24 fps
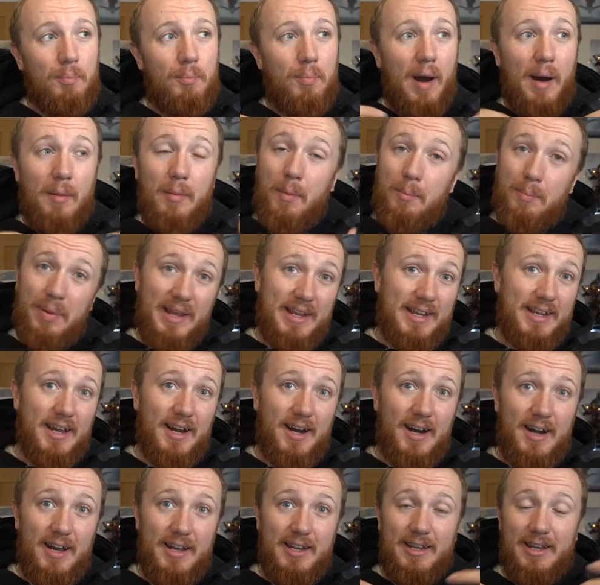But I'm a big
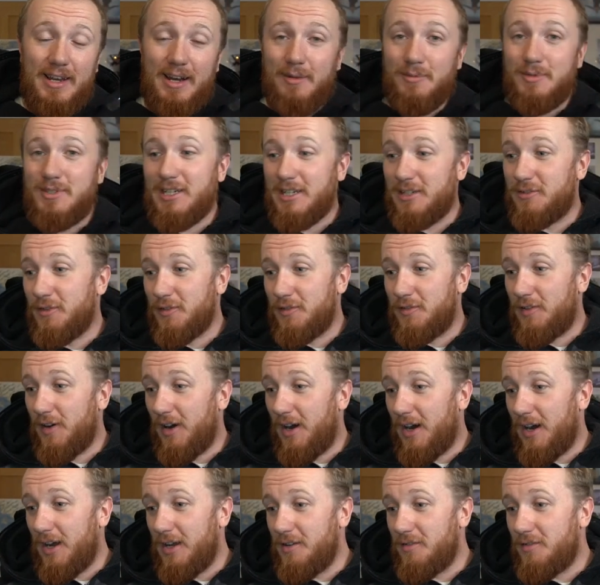guy. I'm six foot
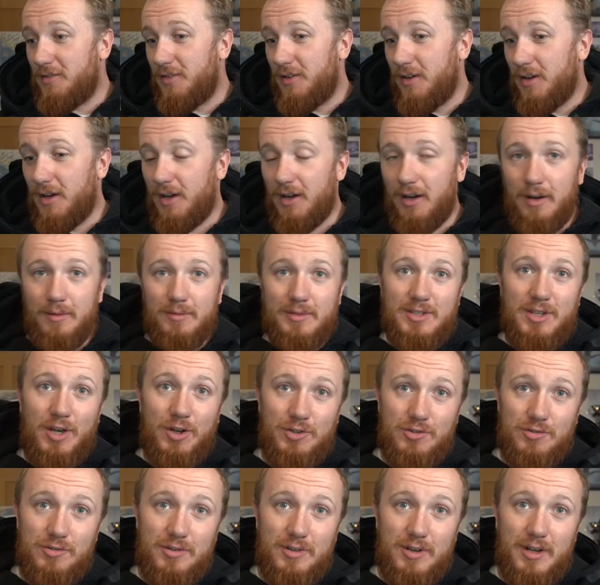five. Um, that's
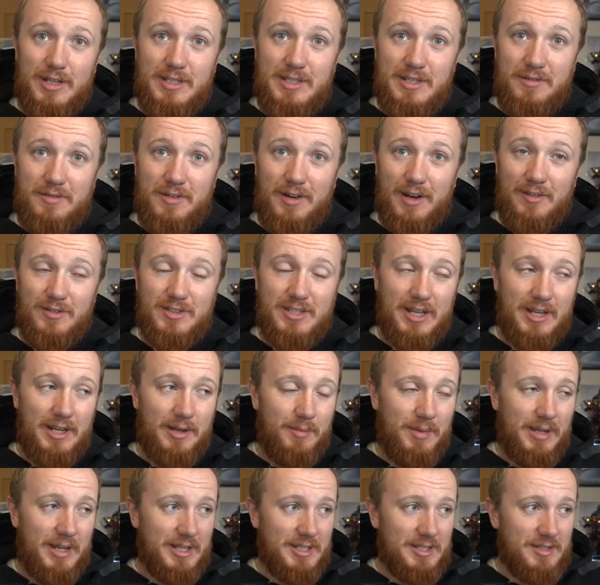195
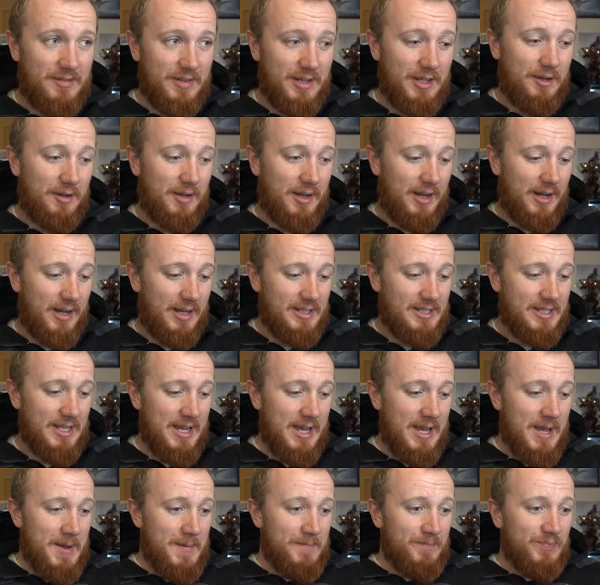centimeters for you guys,
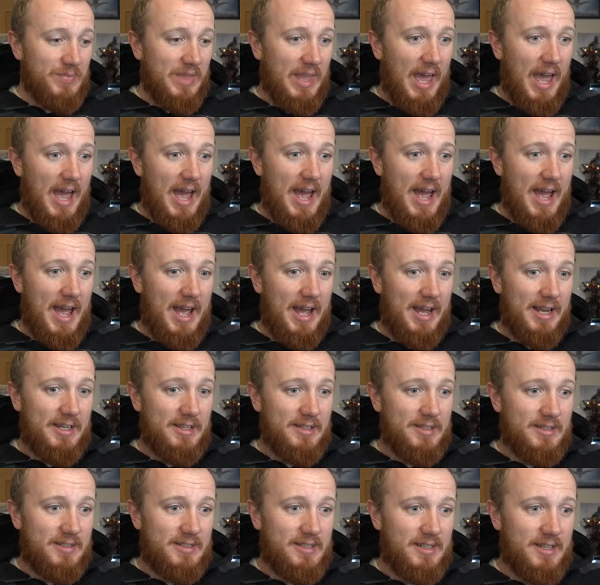
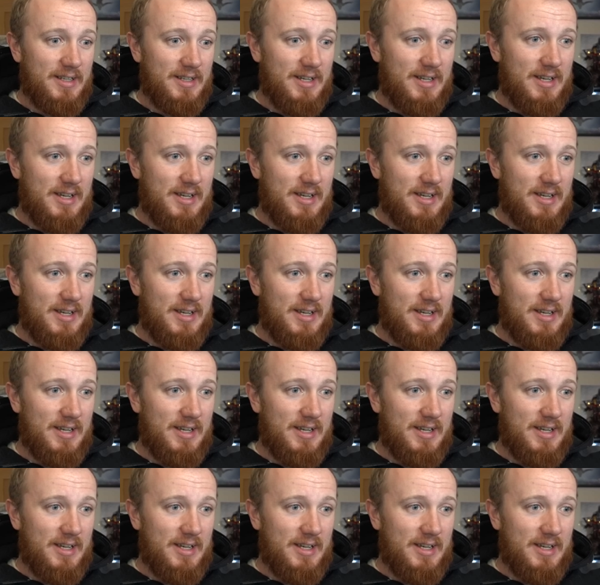and